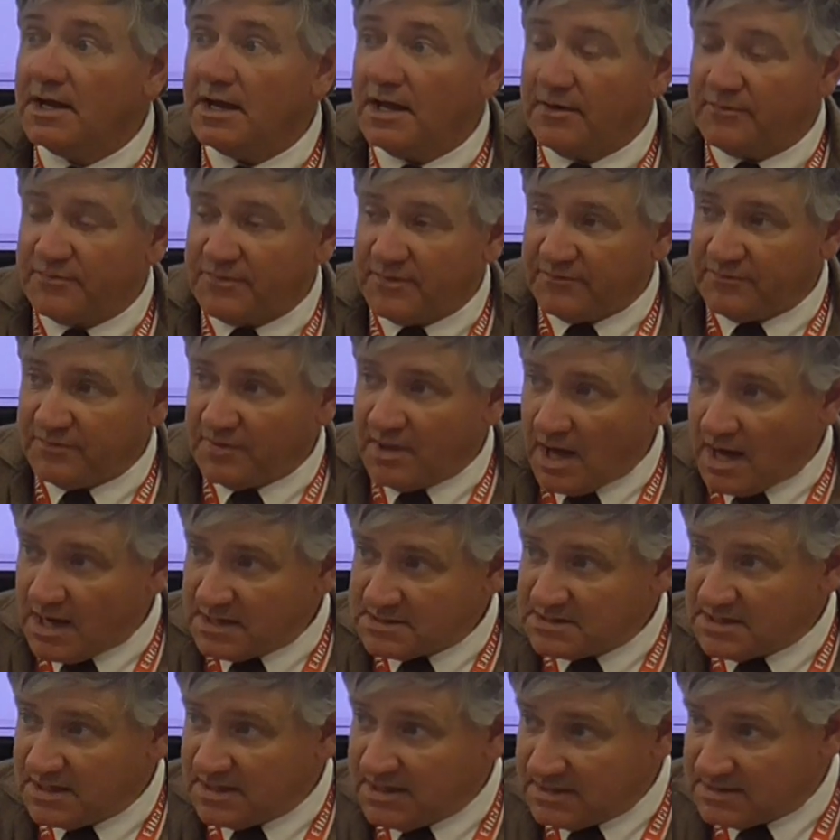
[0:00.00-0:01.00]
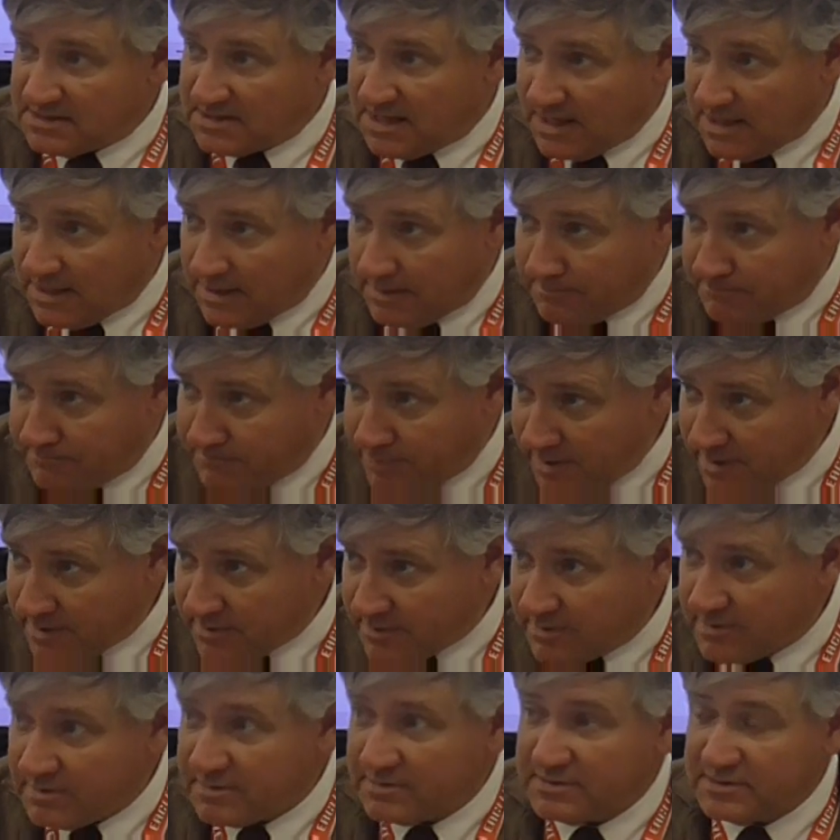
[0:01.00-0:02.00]
If the velocity is getting
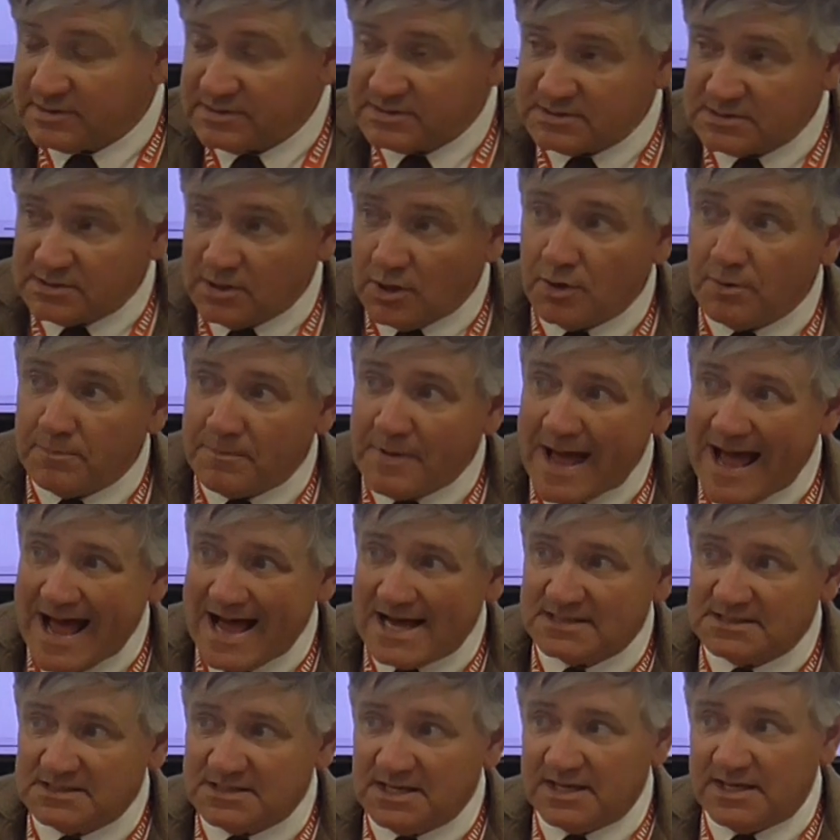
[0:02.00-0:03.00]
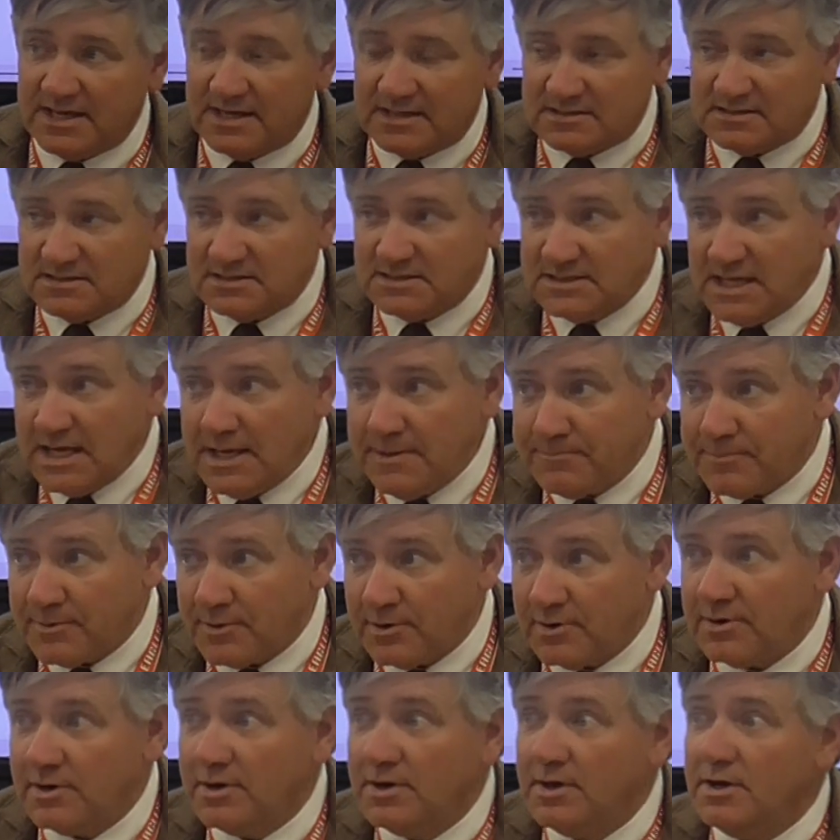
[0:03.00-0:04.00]
bigger, the slope has to get
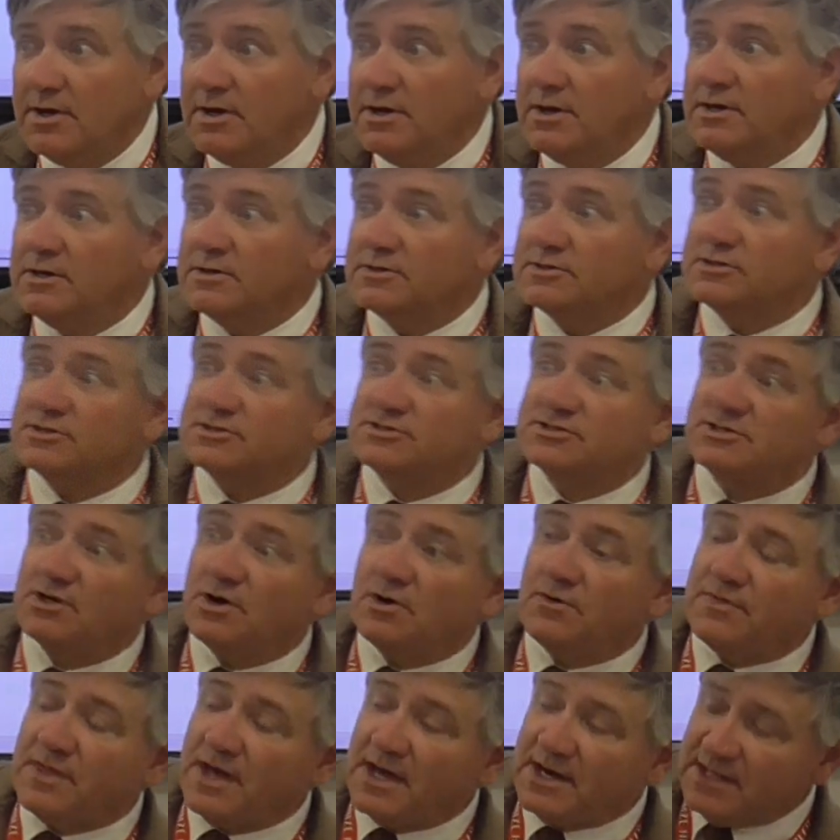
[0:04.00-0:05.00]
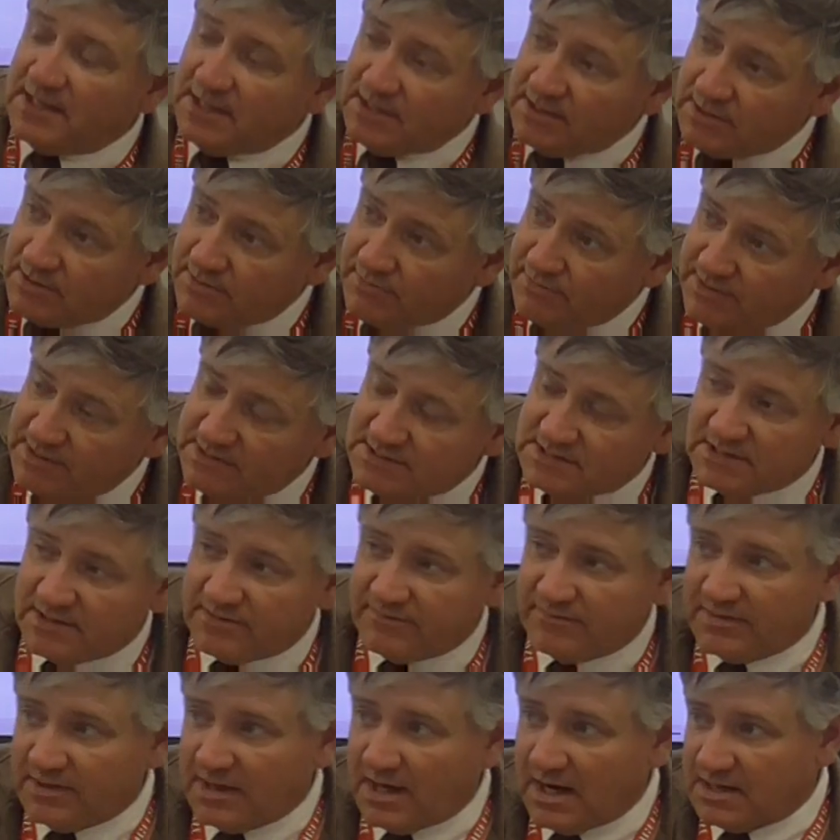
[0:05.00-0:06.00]
steeper to show that increase
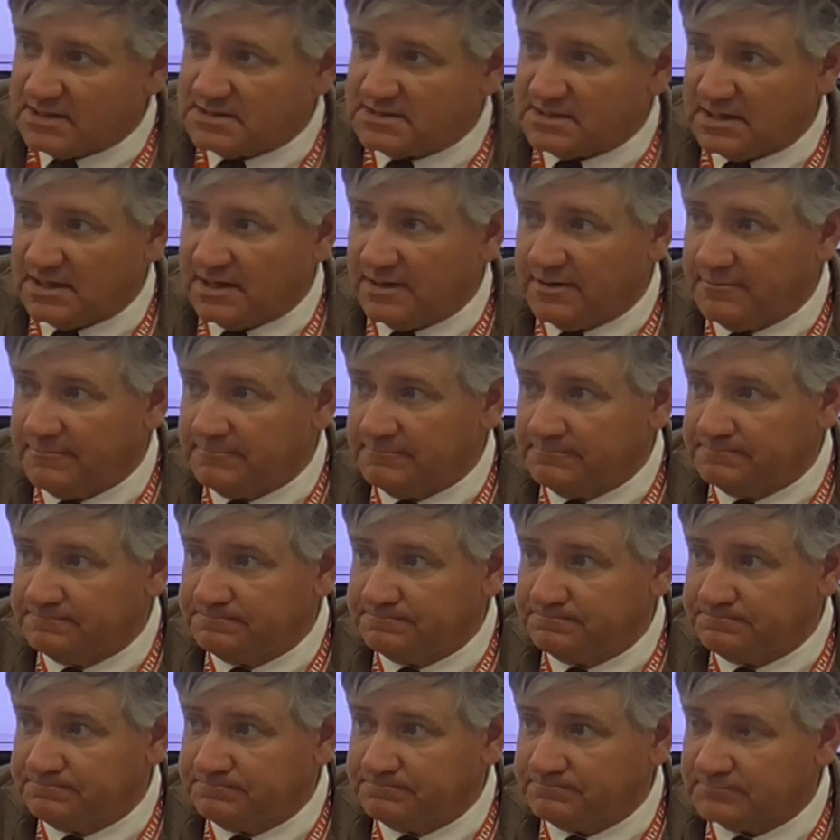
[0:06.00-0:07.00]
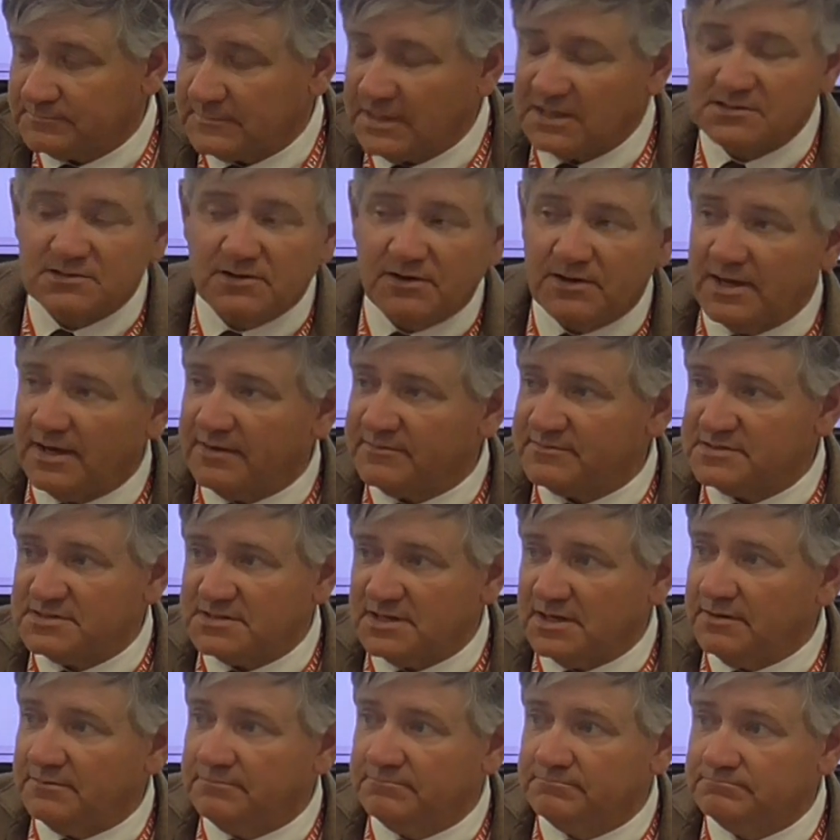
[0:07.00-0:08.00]
in velocity. That's all you have to say.